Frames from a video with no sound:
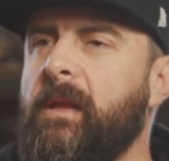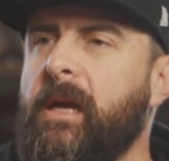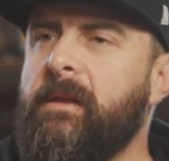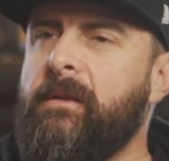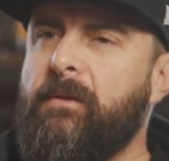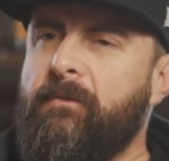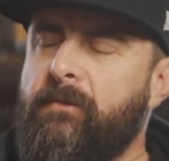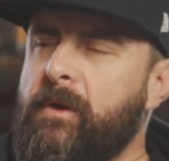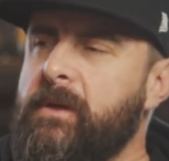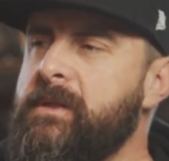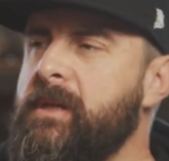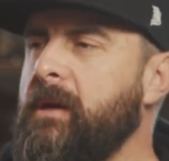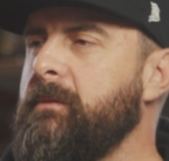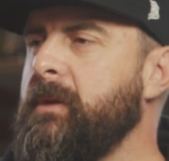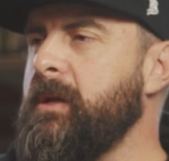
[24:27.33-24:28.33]
like the
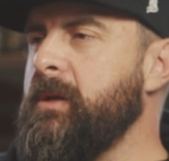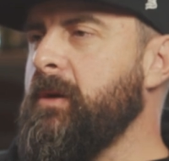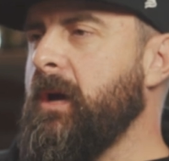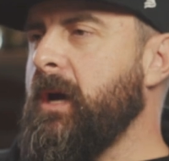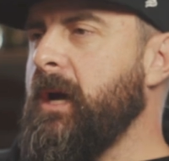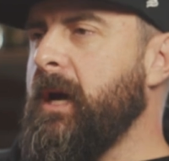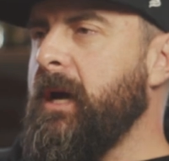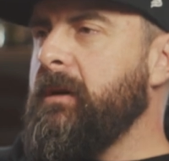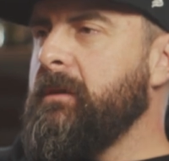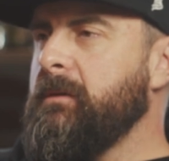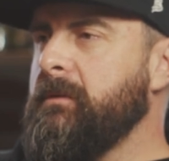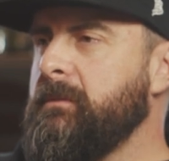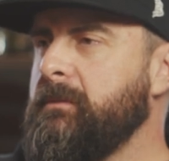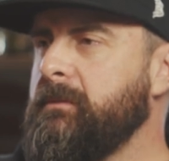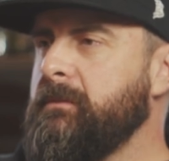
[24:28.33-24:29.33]
first time that you got high.
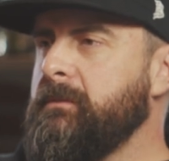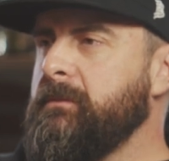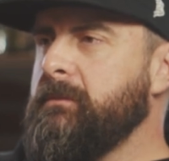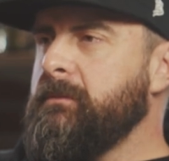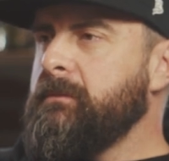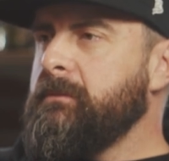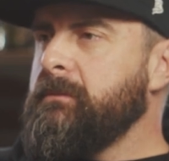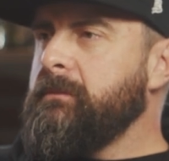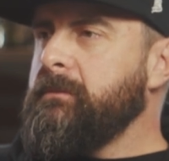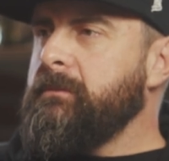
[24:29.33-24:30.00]
Mm